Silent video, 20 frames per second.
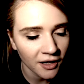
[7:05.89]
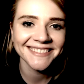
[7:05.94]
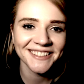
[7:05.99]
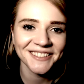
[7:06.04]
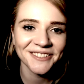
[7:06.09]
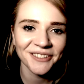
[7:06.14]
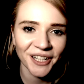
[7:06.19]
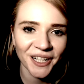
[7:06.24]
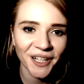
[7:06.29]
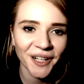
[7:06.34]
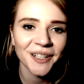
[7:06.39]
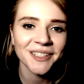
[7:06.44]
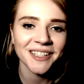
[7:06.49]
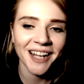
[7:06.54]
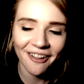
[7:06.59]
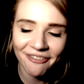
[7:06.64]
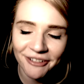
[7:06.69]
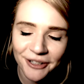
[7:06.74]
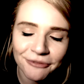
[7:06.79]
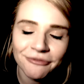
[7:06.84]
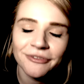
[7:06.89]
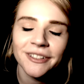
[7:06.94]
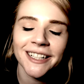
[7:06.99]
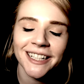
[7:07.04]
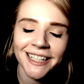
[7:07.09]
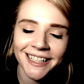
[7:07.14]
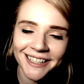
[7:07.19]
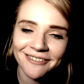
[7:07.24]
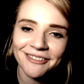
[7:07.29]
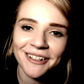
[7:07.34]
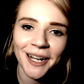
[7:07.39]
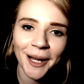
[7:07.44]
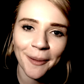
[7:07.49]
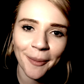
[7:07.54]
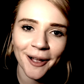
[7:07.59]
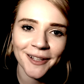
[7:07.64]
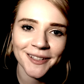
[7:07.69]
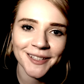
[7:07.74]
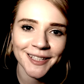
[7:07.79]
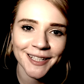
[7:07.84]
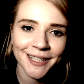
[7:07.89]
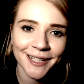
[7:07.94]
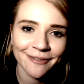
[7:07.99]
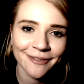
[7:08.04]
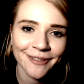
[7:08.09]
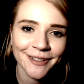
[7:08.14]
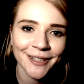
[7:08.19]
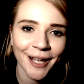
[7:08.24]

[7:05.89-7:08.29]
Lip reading: It's really good. I feel really, really positive.